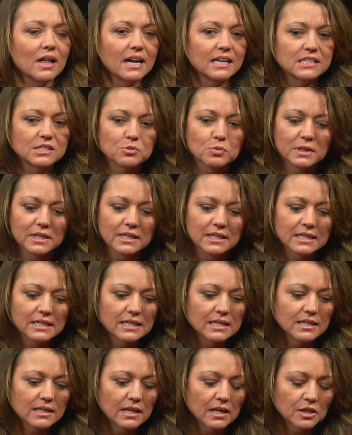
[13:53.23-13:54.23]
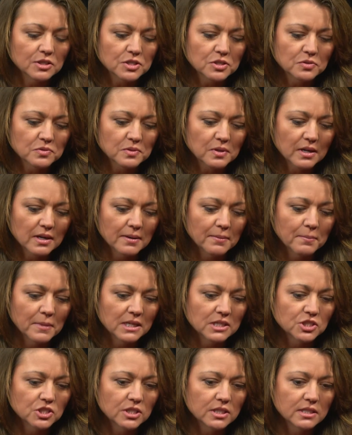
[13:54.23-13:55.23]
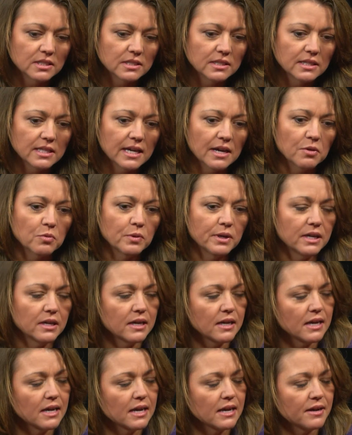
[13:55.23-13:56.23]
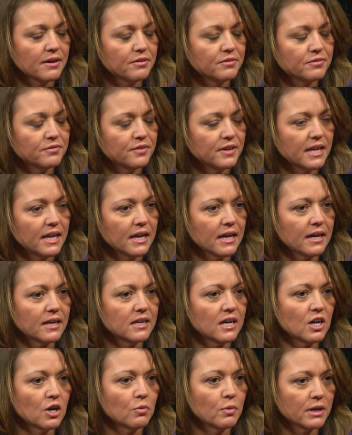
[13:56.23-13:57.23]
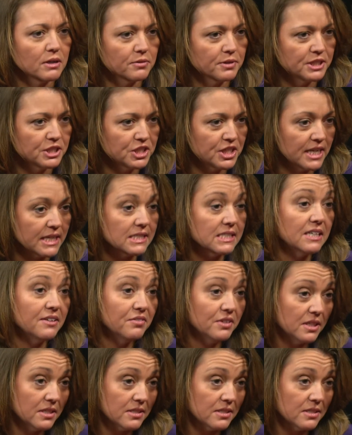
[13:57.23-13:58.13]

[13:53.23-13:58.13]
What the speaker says: I just wanted to also mention that we have at our Recreation Activity